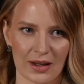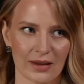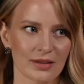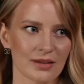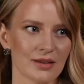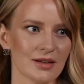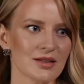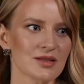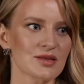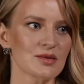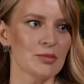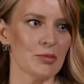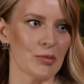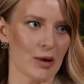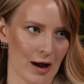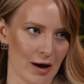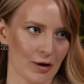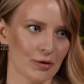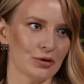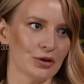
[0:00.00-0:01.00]
get this
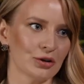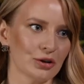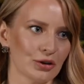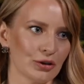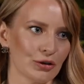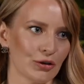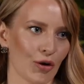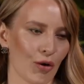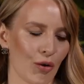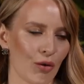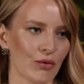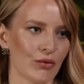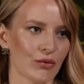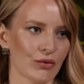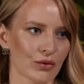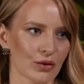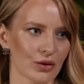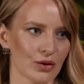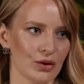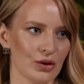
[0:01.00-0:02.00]
power of
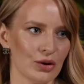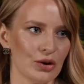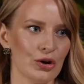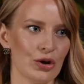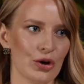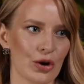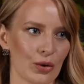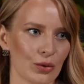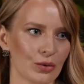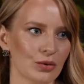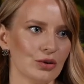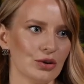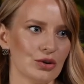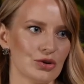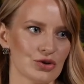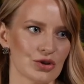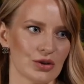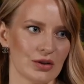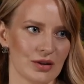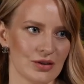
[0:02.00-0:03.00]

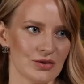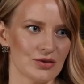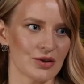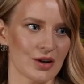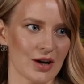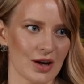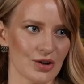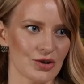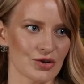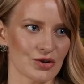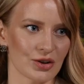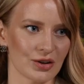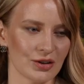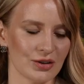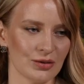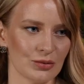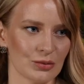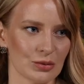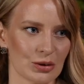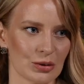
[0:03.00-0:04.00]
knowledge and
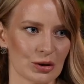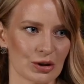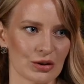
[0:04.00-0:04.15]
education,